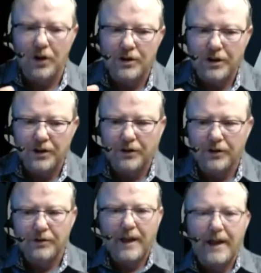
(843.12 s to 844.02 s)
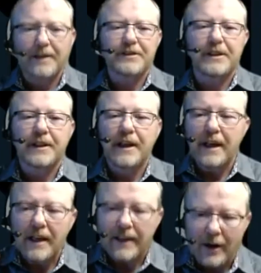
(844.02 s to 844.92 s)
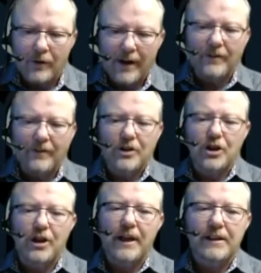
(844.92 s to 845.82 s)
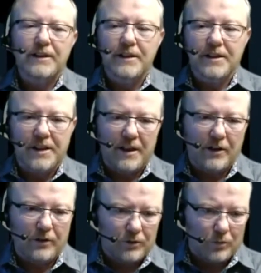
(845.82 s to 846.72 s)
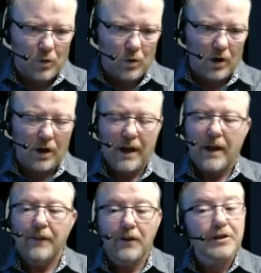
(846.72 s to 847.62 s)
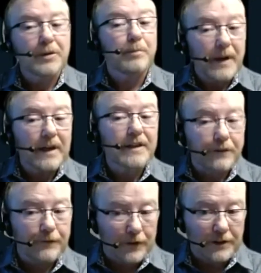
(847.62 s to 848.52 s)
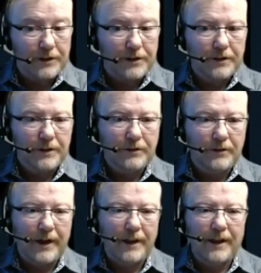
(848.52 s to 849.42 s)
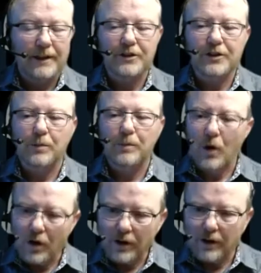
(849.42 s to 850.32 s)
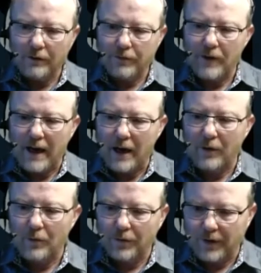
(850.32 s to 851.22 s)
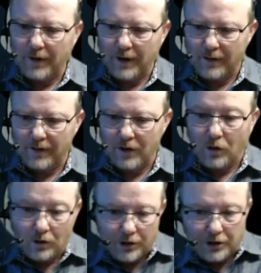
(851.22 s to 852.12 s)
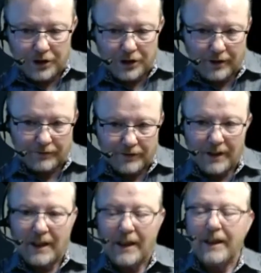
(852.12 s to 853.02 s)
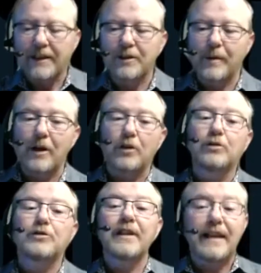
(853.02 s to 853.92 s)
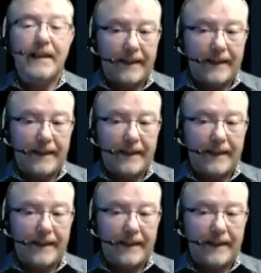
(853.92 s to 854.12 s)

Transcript: to exit. Yep. Now we're having Gen X CEOs more. There's a big difference, right? And so part of the culture shift is about who's leading.